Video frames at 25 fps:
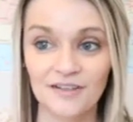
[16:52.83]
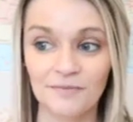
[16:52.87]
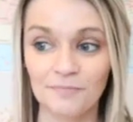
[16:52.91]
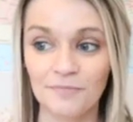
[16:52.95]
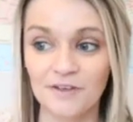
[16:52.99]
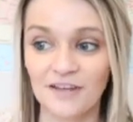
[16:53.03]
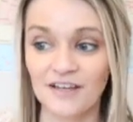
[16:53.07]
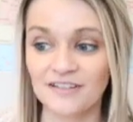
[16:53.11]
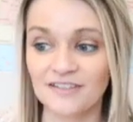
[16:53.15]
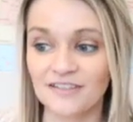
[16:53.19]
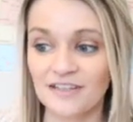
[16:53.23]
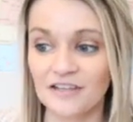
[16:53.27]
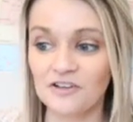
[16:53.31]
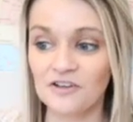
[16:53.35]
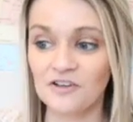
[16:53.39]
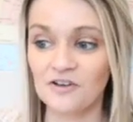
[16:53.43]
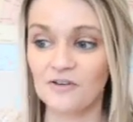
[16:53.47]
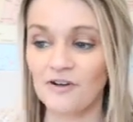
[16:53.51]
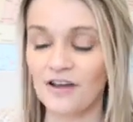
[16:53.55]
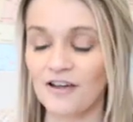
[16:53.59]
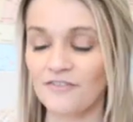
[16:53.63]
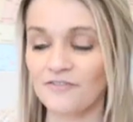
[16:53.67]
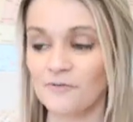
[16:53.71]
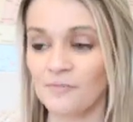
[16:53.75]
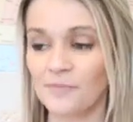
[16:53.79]
because I know
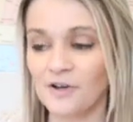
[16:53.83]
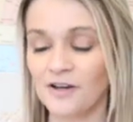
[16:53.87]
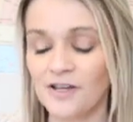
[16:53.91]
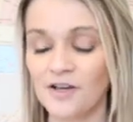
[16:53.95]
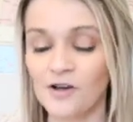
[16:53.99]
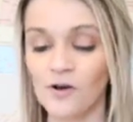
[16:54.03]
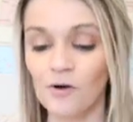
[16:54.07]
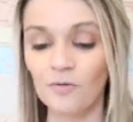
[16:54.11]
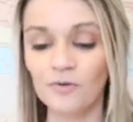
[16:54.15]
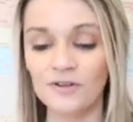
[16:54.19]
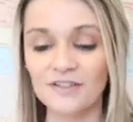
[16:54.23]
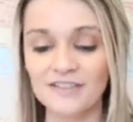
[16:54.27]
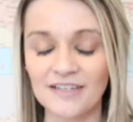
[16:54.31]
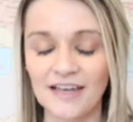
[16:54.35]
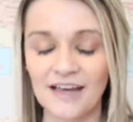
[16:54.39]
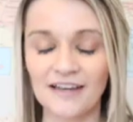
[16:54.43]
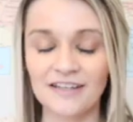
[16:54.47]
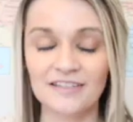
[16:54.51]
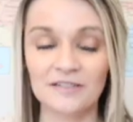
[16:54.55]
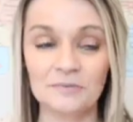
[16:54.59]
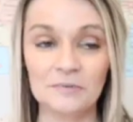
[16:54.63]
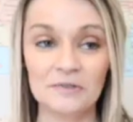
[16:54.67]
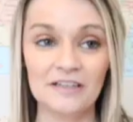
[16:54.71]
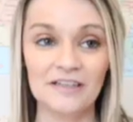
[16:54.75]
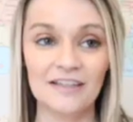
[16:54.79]
everybody always
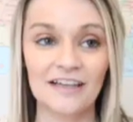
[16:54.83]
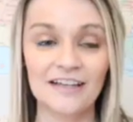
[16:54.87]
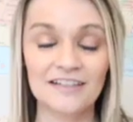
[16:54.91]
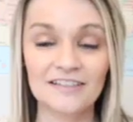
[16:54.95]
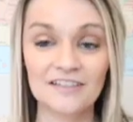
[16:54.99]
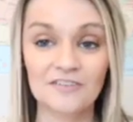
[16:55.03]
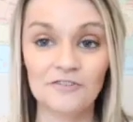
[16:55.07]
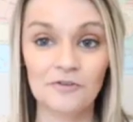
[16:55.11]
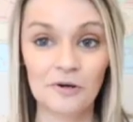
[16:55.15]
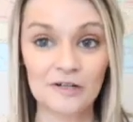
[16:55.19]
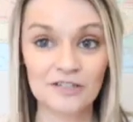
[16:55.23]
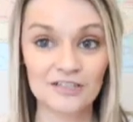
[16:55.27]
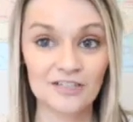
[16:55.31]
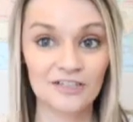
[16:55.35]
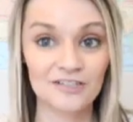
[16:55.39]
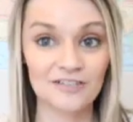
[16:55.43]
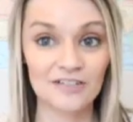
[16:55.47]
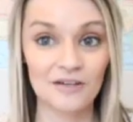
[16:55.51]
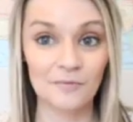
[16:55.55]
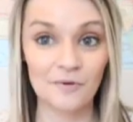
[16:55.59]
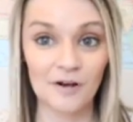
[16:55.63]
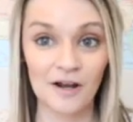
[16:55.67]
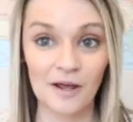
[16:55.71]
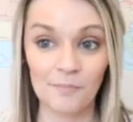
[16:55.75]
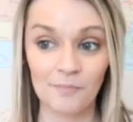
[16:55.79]
asks me lots of questions
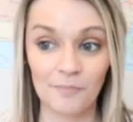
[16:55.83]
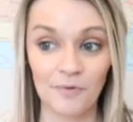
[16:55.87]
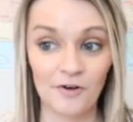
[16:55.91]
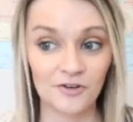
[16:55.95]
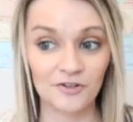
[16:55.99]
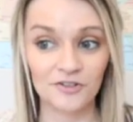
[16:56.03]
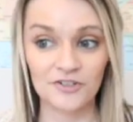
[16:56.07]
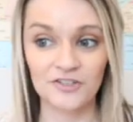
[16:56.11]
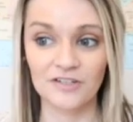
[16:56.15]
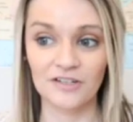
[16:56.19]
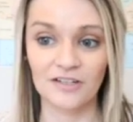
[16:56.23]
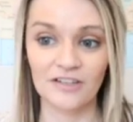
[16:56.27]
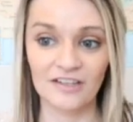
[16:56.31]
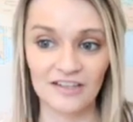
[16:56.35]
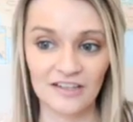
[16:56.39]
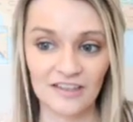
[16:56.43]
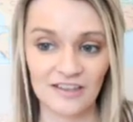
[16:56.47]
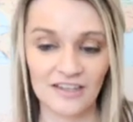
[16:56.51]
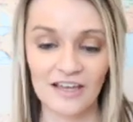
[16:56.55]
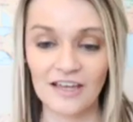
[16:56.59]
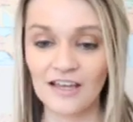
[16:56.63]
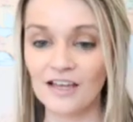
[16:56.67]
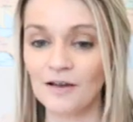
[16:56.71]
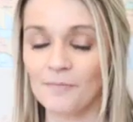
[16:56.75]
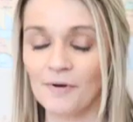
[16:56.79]
on what I personally
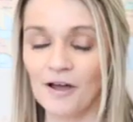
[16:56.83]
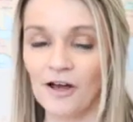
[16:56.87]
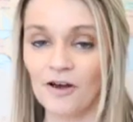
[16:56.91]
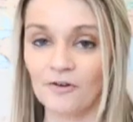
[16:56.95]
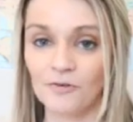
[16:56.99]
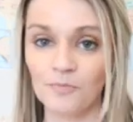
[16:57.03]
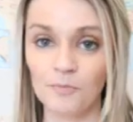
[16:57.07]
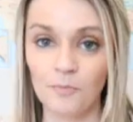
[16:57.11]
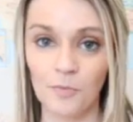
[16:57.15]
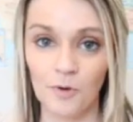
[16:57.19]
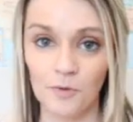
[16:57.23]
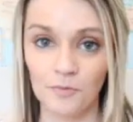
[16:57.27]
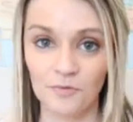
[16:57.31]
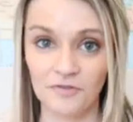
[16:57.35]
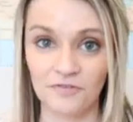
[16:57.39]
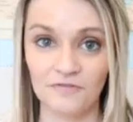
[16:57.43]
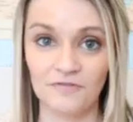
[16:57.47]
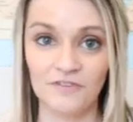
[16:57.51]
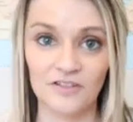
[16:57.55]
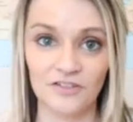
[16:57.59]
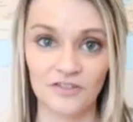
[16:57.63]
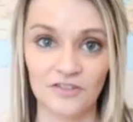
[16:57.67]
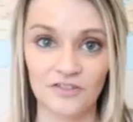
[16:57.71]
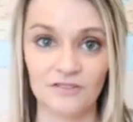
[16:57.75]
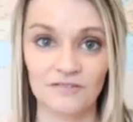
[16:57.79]
think about both of
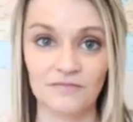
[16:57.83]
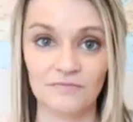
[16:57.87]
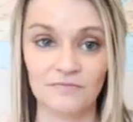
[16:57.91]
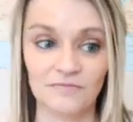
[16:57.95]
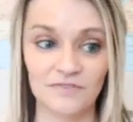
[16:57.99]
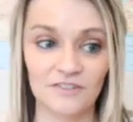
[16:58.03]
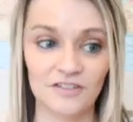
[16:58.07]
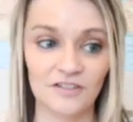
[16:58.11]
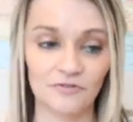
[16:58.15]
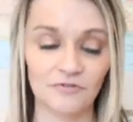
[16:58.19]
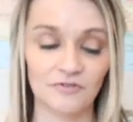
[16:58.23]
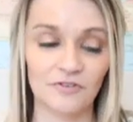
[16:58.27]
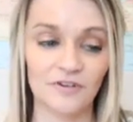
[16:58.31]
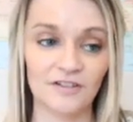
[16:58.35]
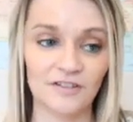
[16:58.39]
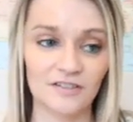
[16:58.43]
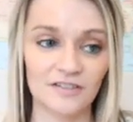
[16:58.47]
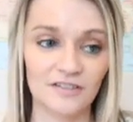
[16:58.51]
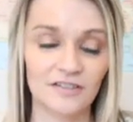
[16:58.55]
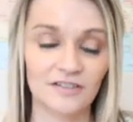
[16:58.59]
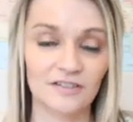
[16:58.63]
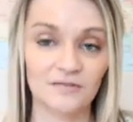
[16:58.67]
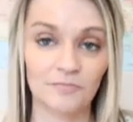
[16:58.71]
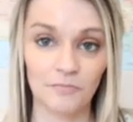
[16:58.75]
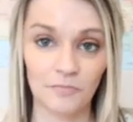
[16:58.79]
these
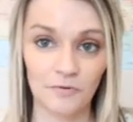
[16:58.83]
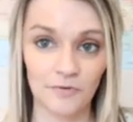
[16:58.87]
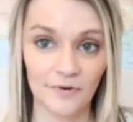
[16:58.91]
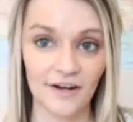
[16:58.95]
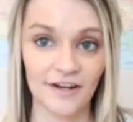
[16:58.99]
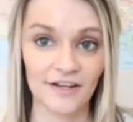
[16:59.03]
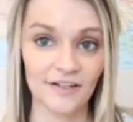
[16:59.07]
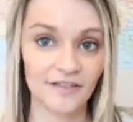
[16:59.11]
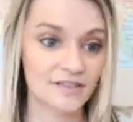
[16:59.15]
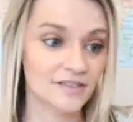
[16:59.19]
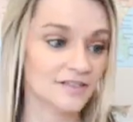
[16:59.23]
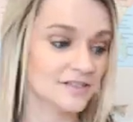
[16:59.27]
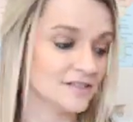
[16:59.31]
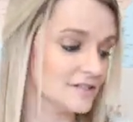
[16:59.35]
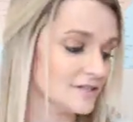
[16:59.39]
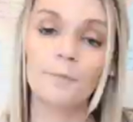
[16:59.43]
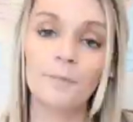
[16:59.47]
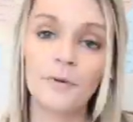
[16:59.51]
different brands.